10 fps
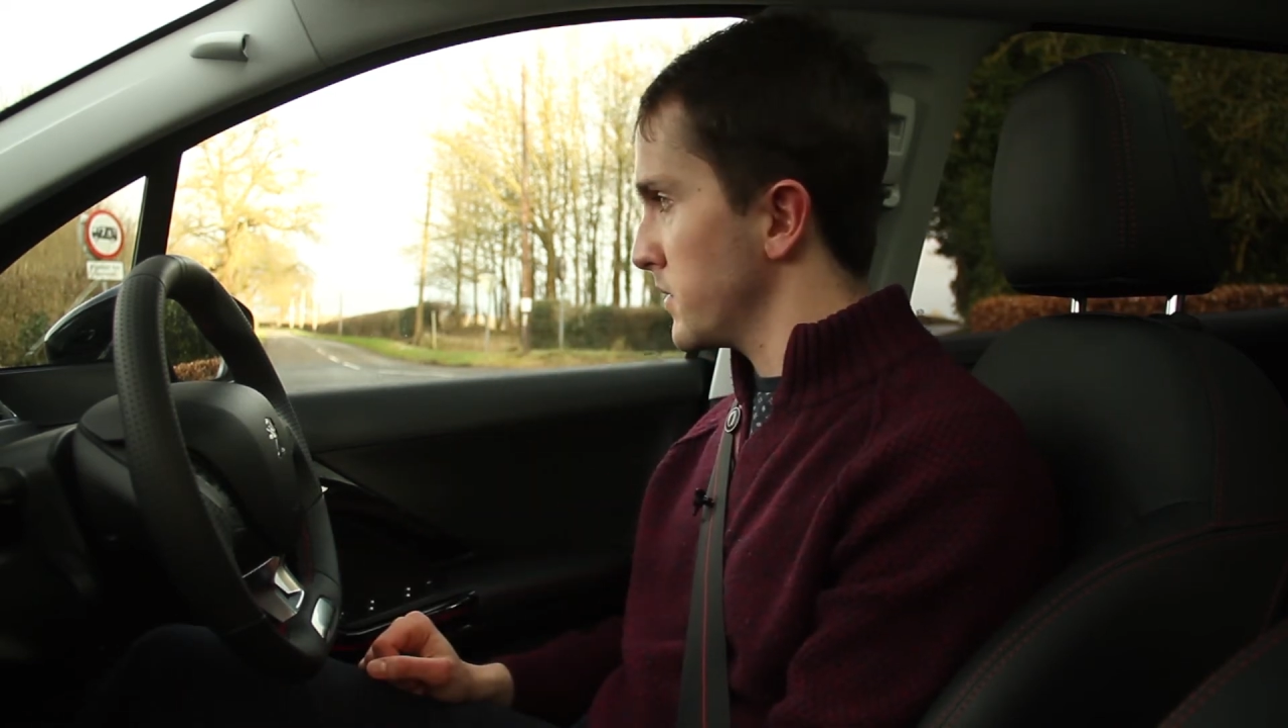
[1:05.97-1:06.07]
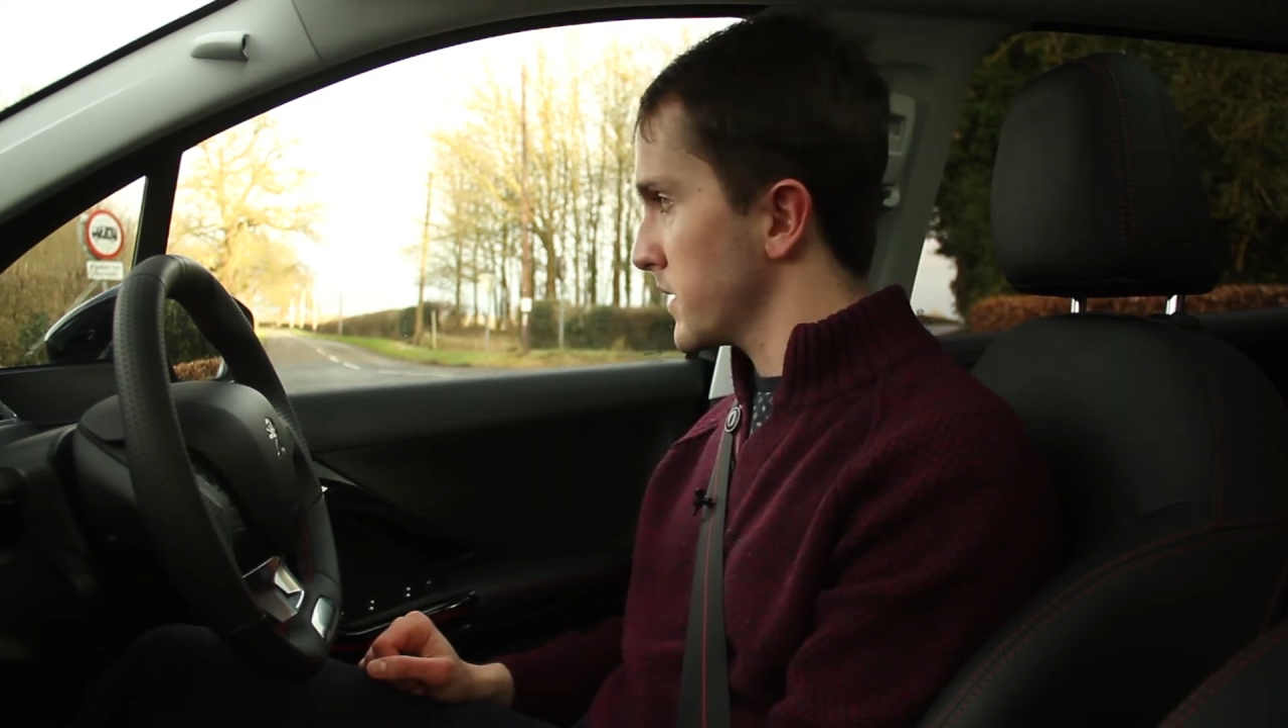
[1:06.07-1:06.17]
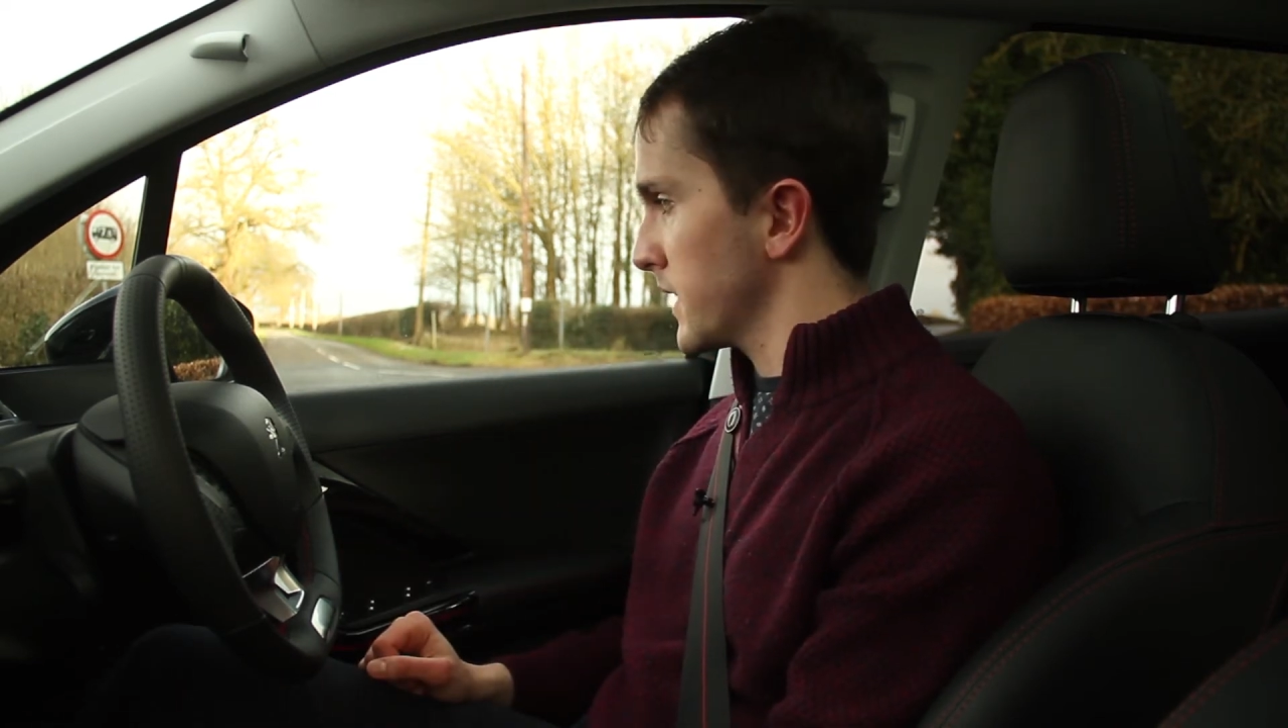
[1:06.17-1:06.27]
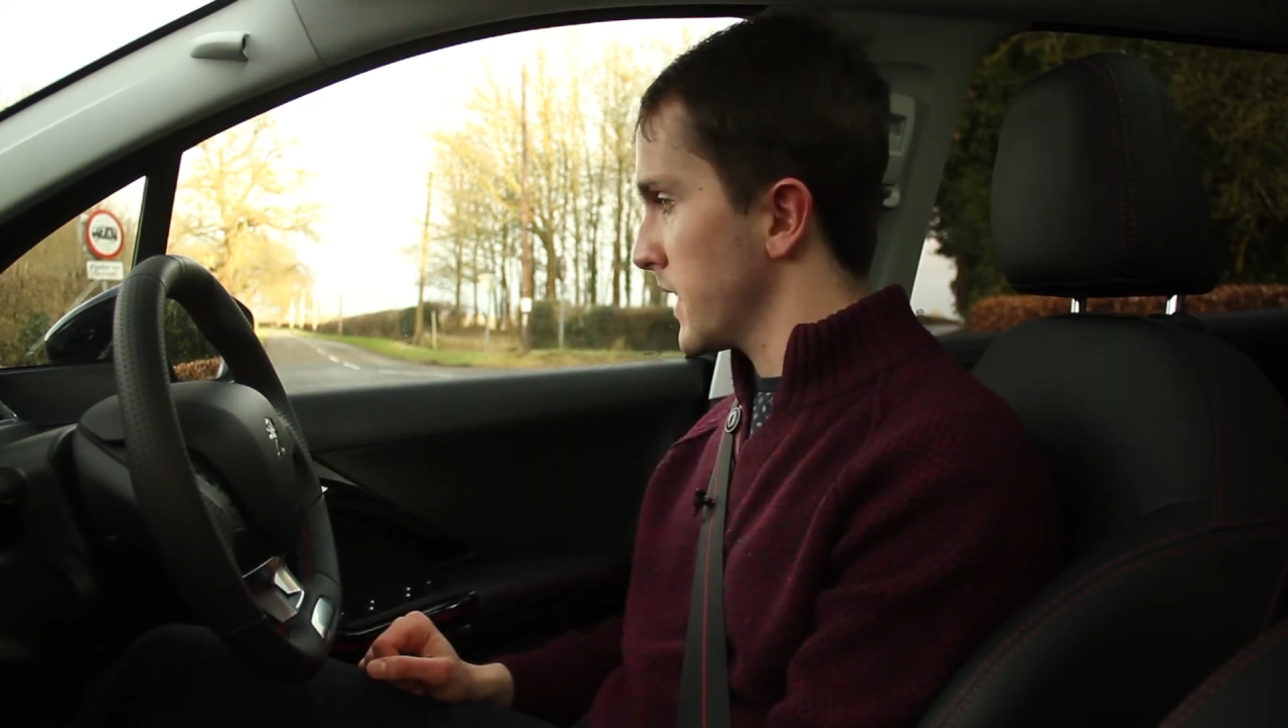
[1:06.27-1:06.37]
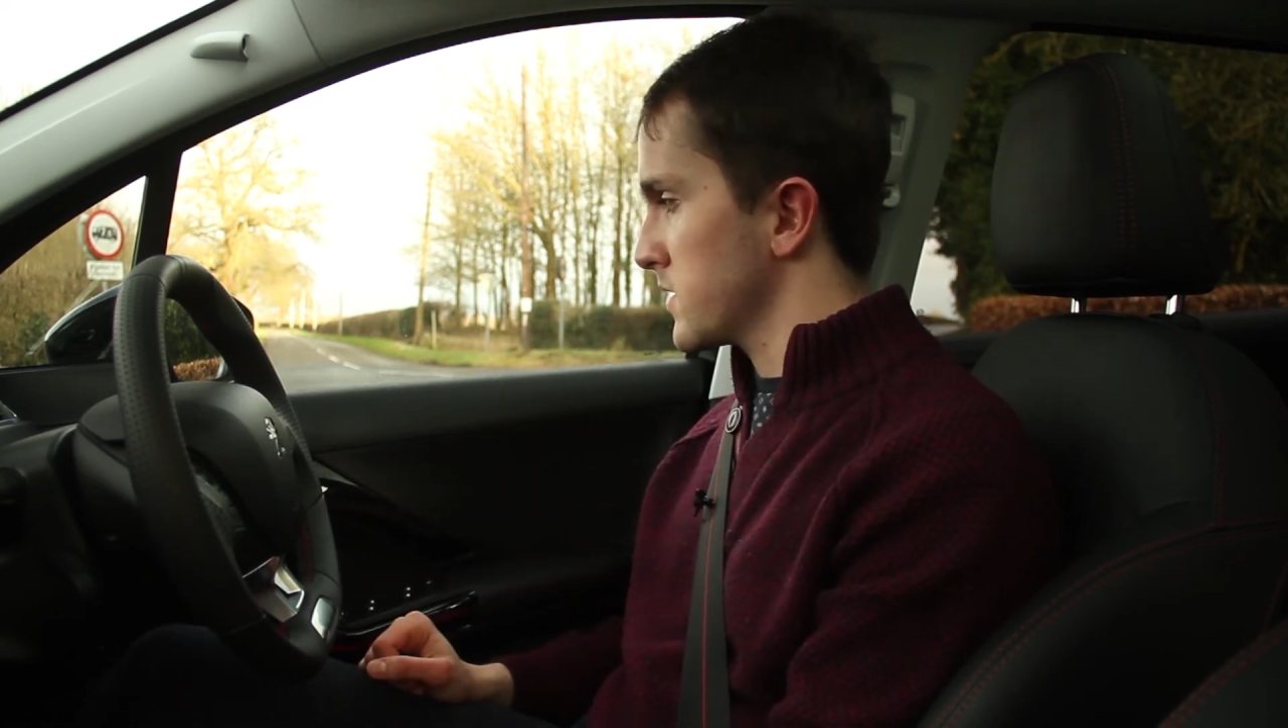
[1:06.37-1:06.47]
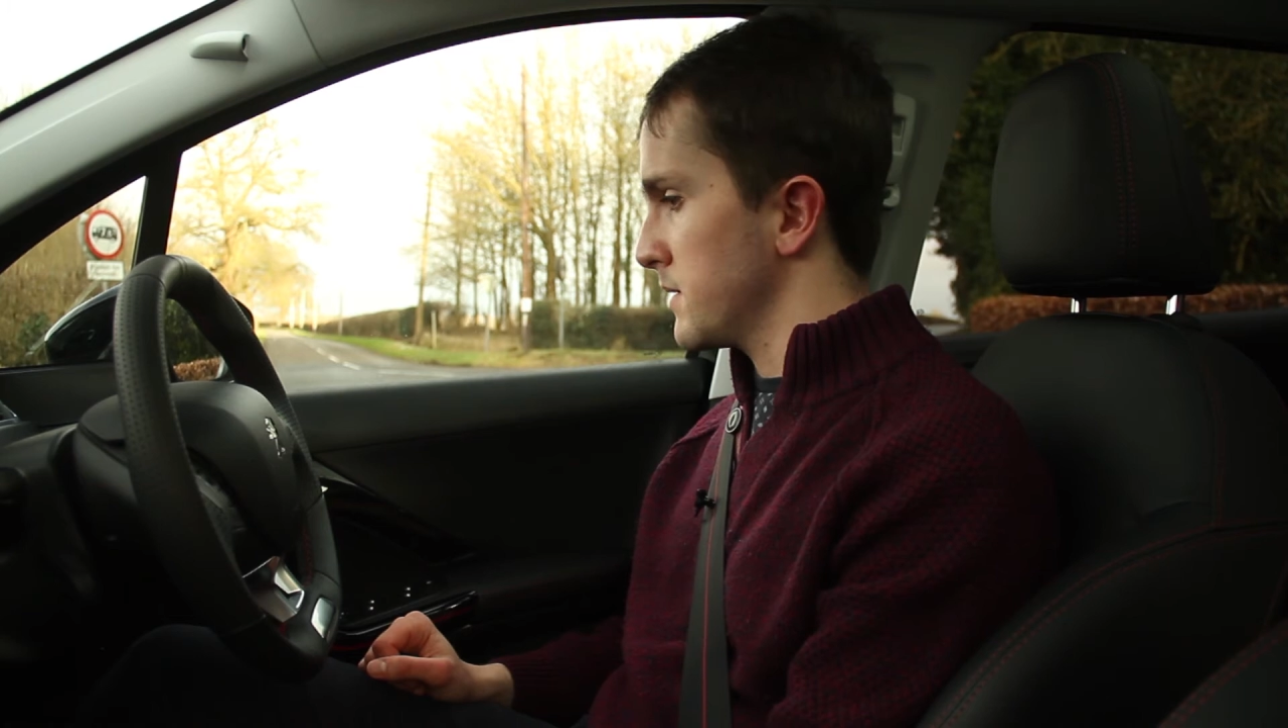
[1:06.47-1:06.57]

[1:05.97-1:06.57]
not going to catch